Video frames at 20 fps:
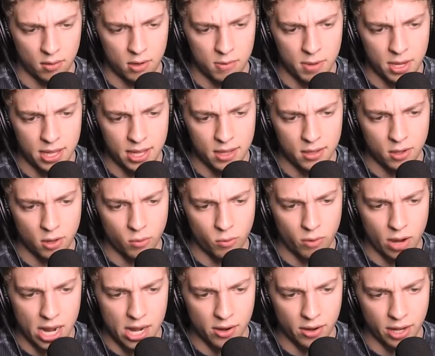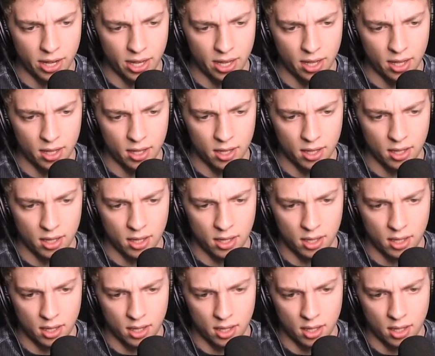Wait, my tail's got red on it. The whole
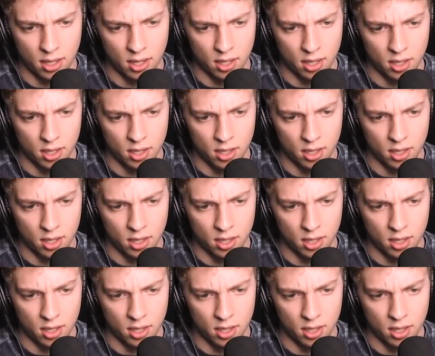time.